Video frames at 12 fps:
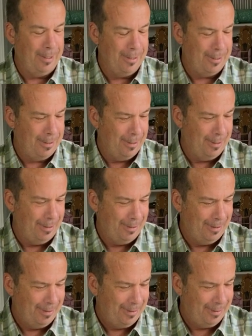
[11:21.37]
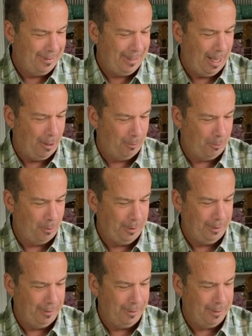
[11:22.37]
is uh,
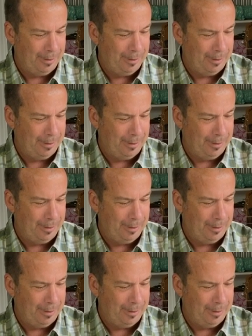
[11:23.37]
California